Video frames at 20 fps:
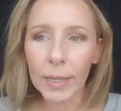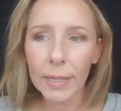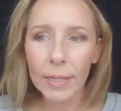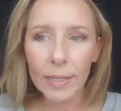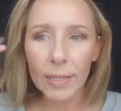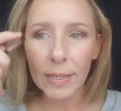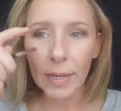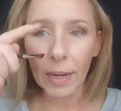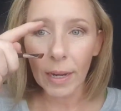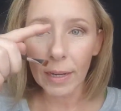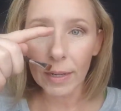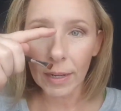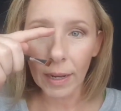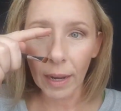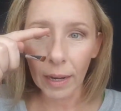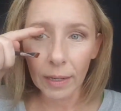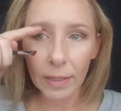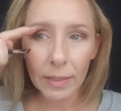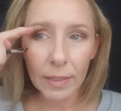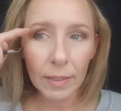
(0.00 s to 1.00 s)
is
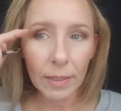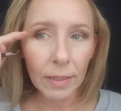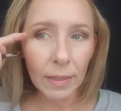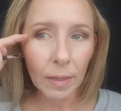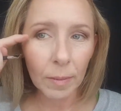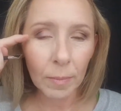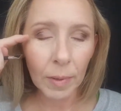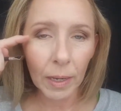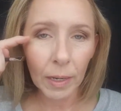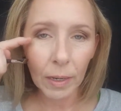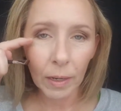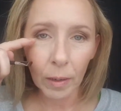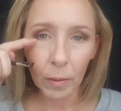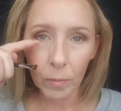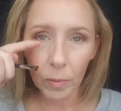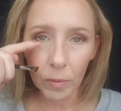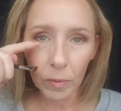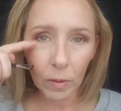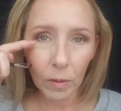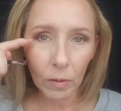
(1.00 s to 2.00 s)
connect the makeup,
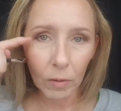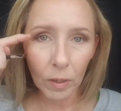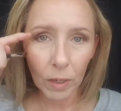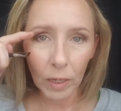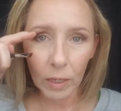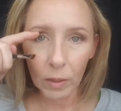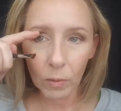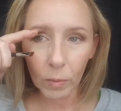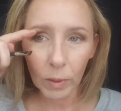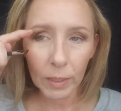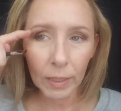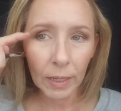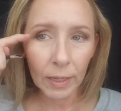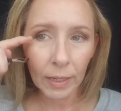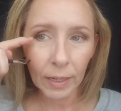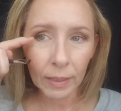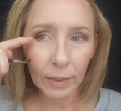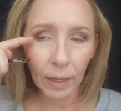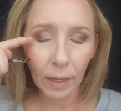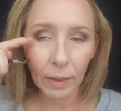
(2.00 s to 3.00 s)
okay? You want to
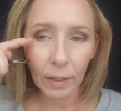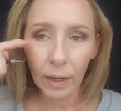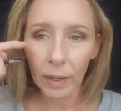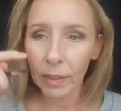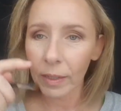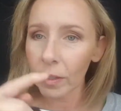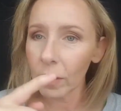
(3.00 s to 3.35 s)
connect that line.